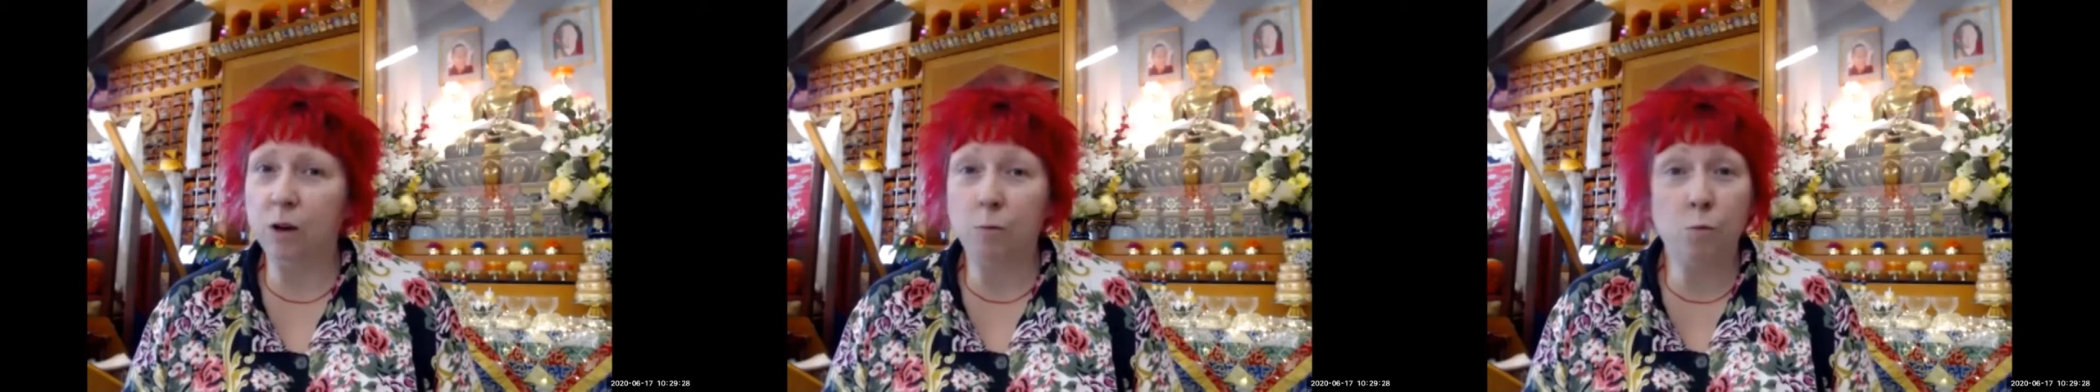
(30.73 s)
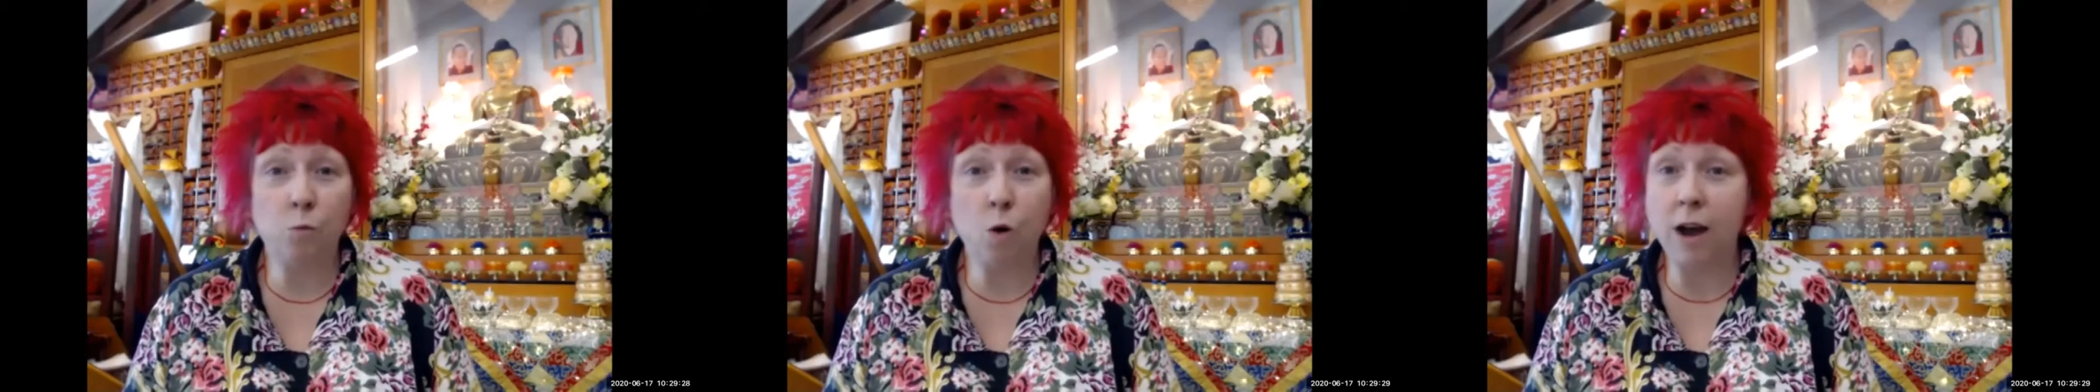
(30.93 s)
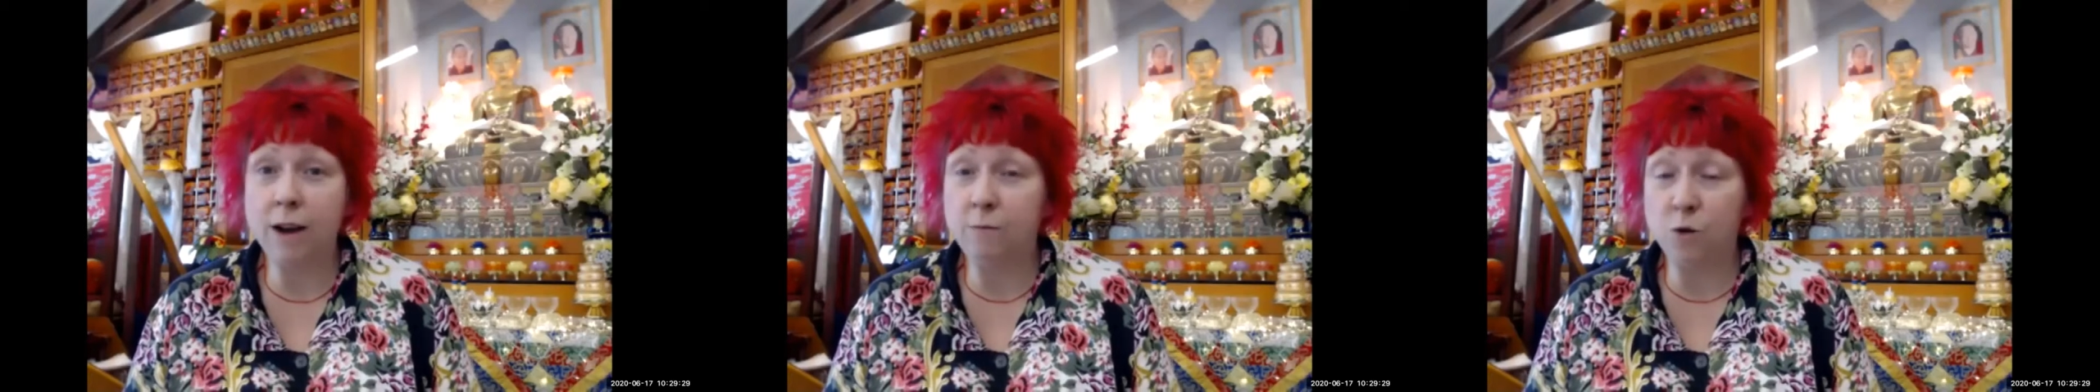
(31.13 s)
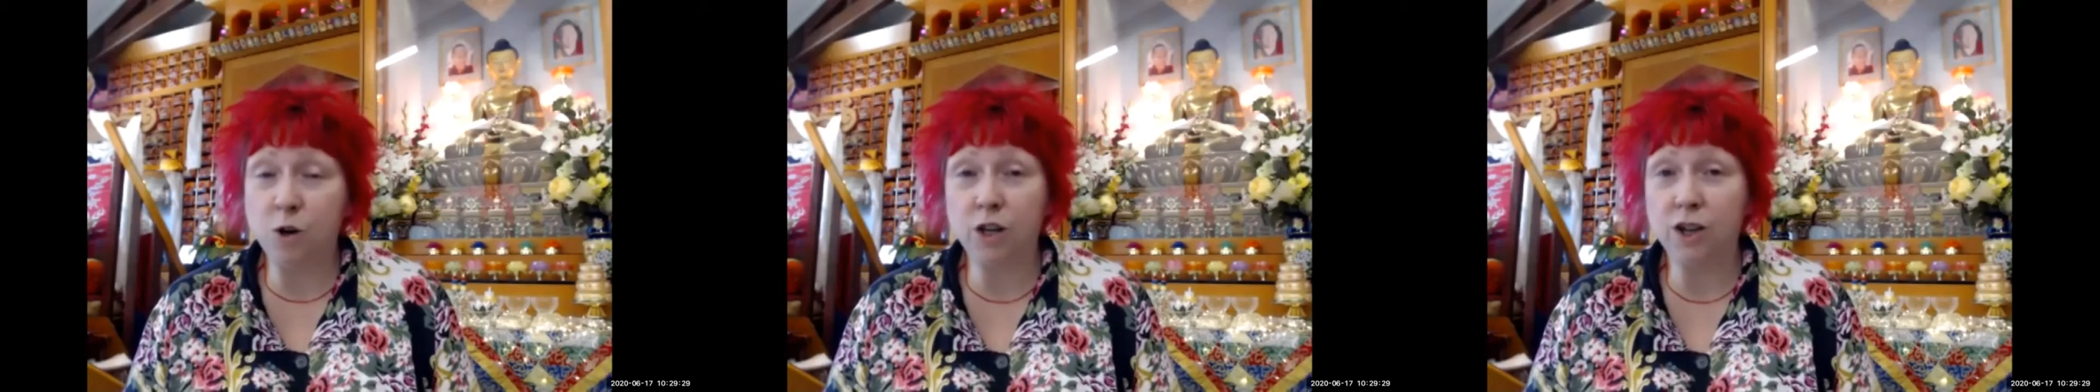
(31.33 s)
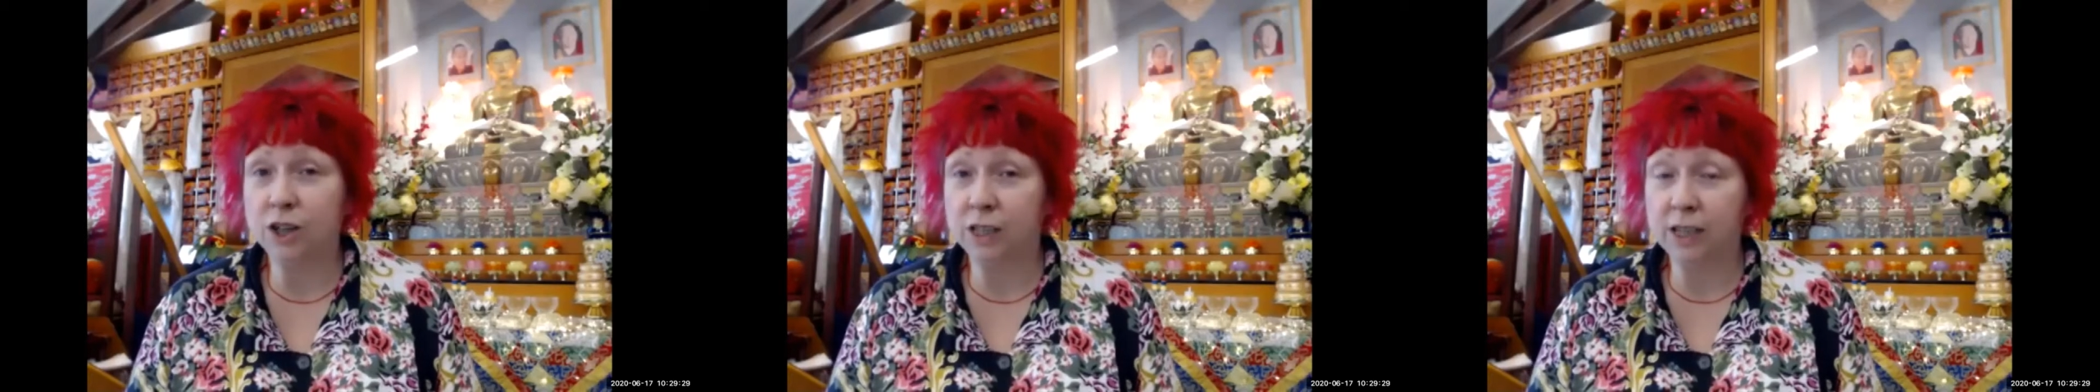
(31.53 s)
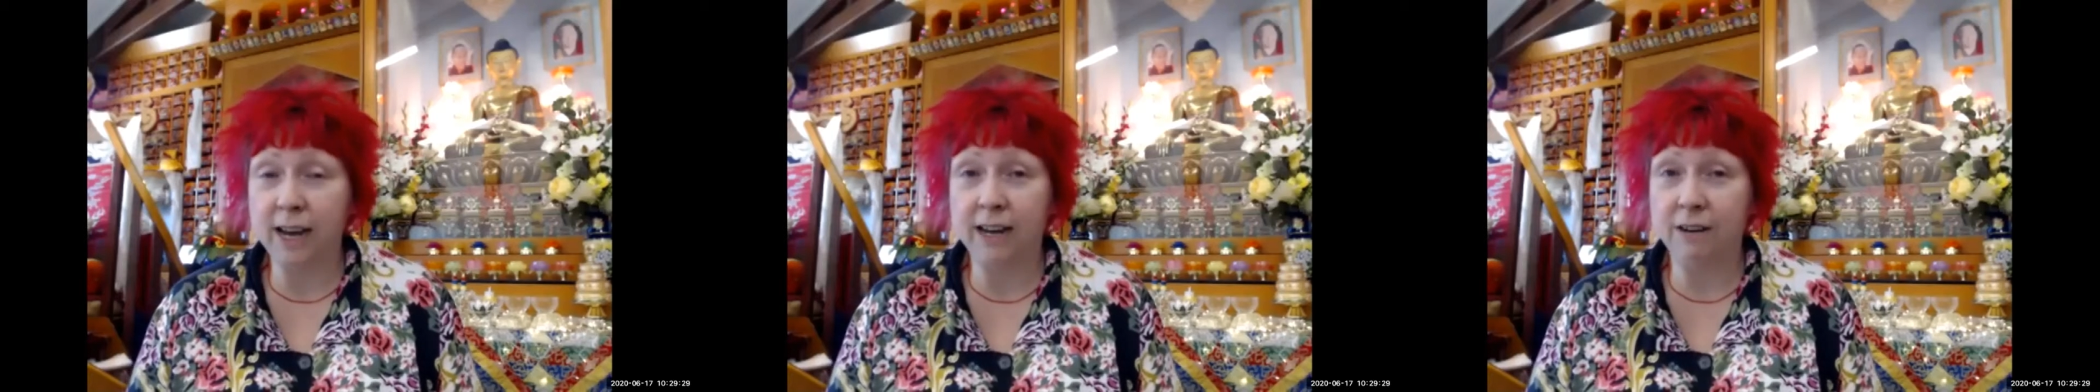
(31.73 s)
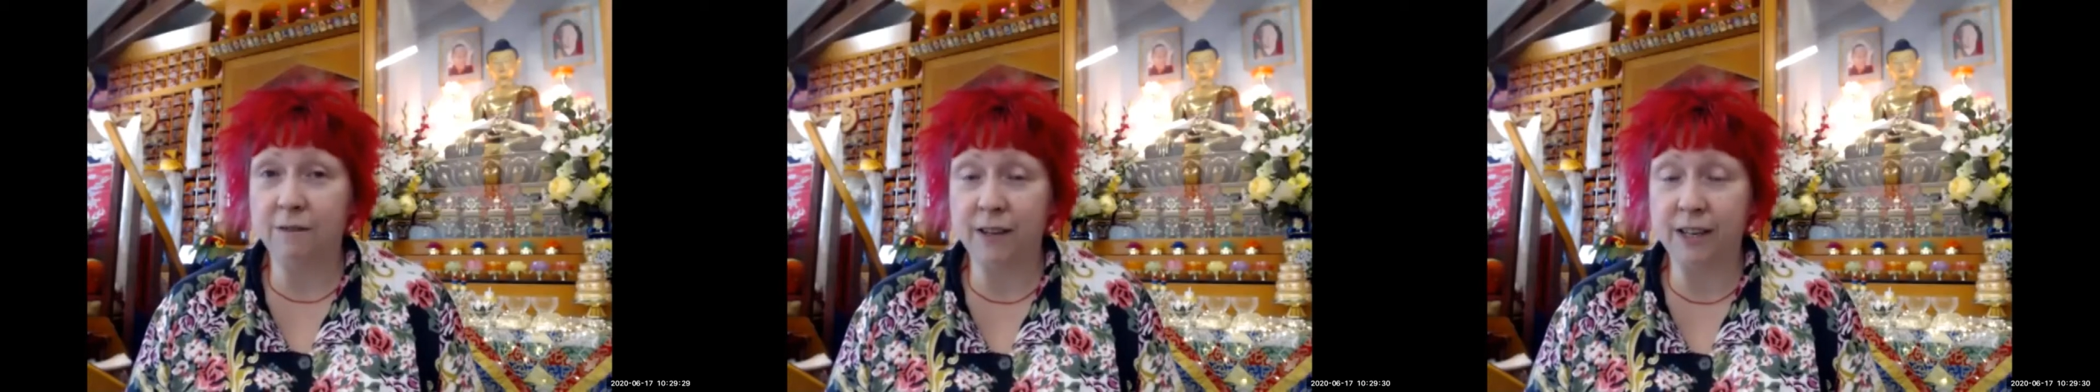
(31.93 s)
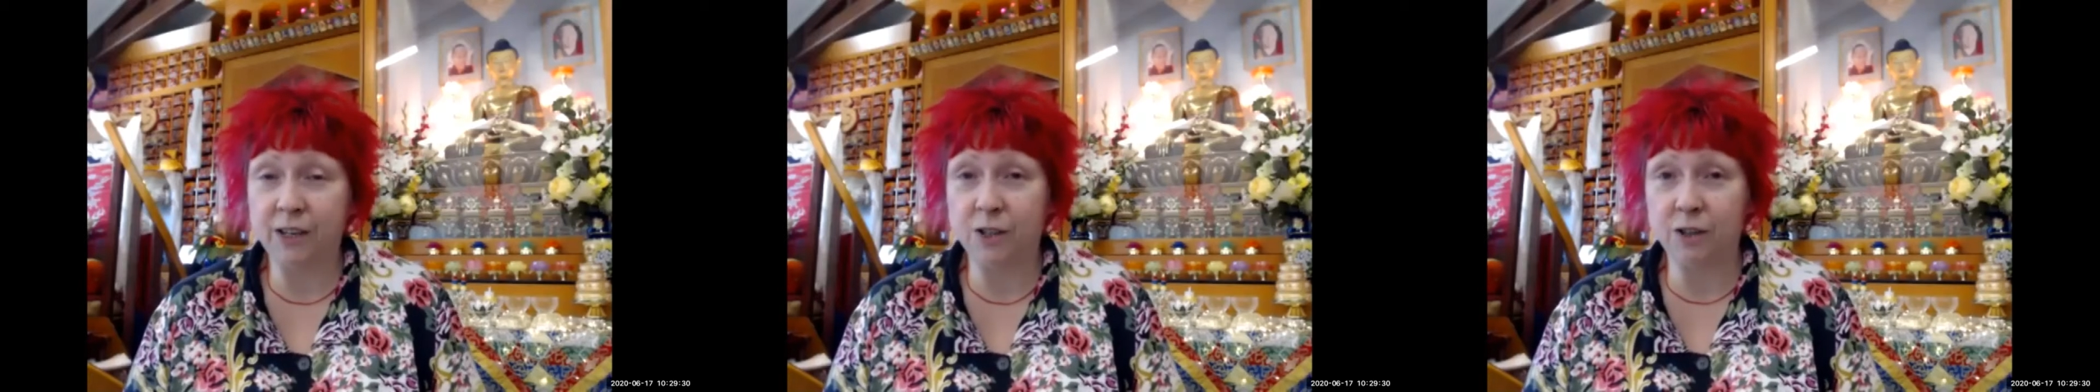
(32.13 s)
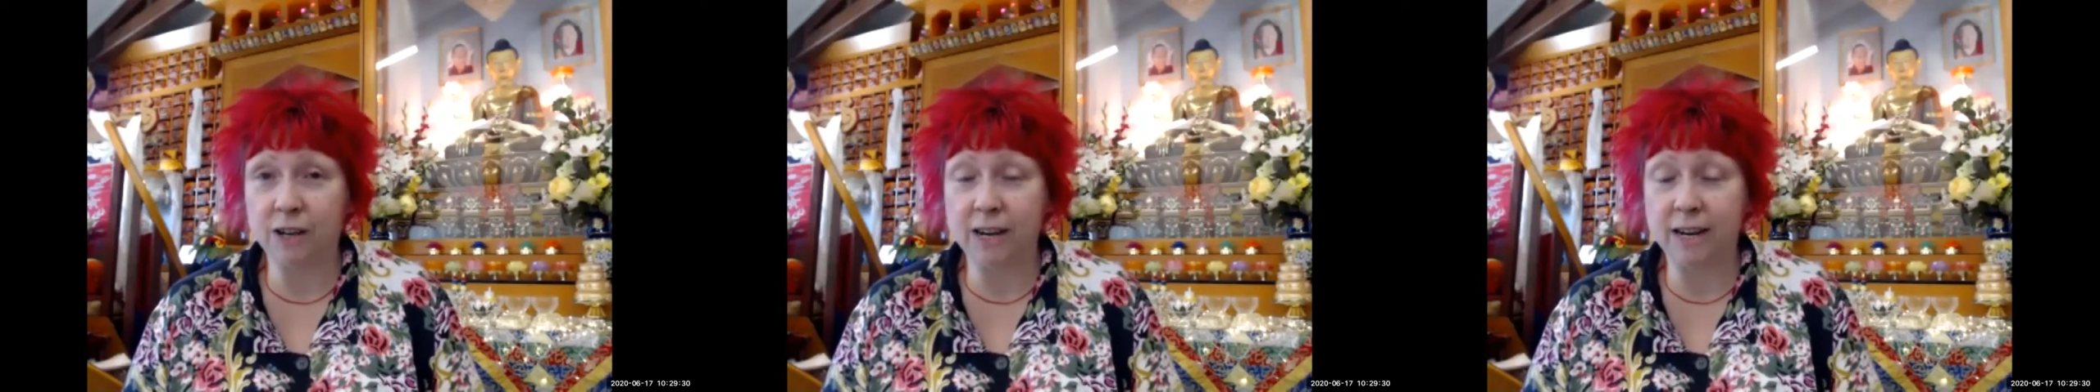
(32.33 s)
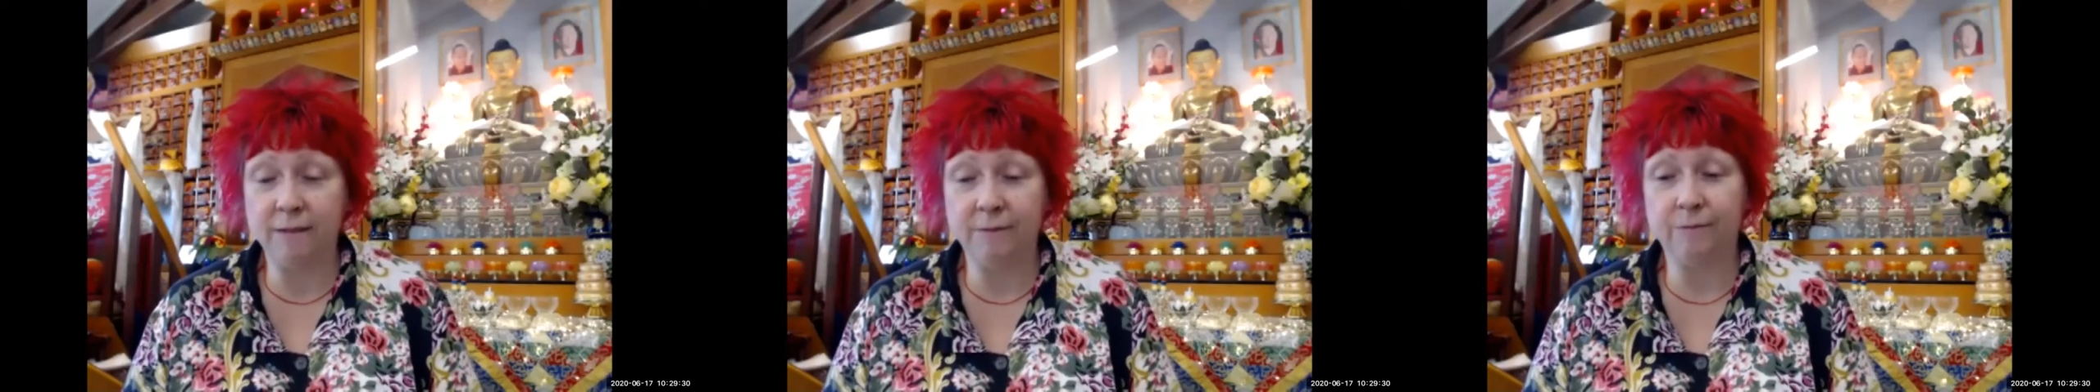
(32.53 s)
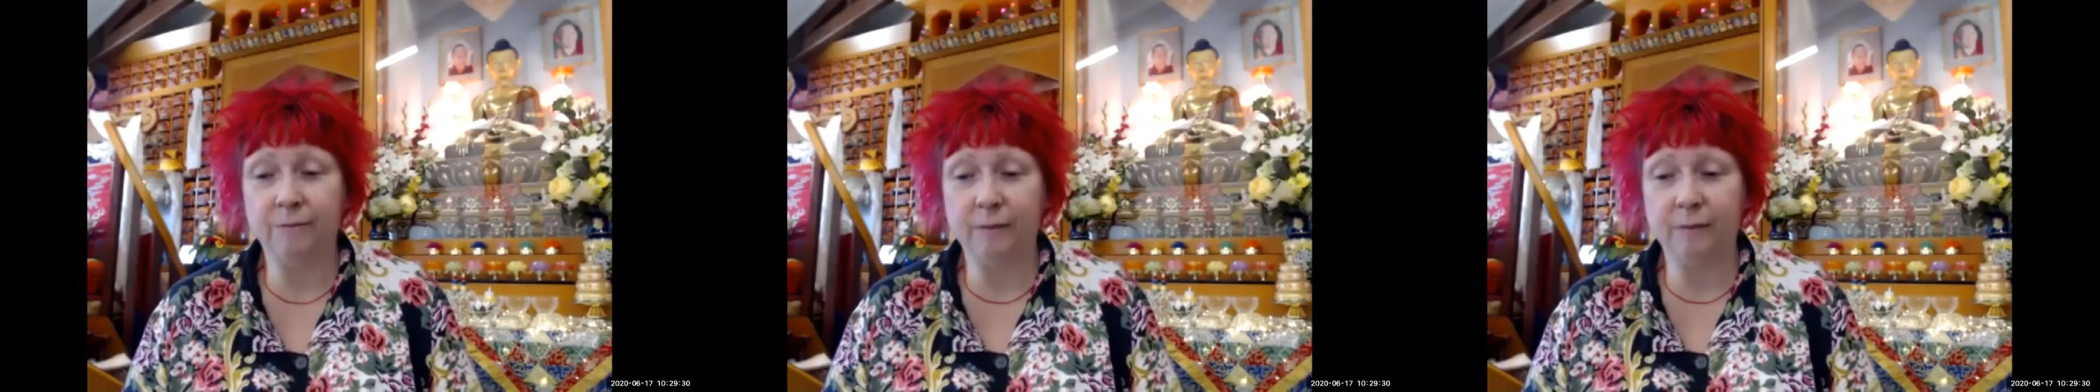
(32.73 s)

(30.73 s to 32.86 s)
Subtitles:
whitewashed out of history.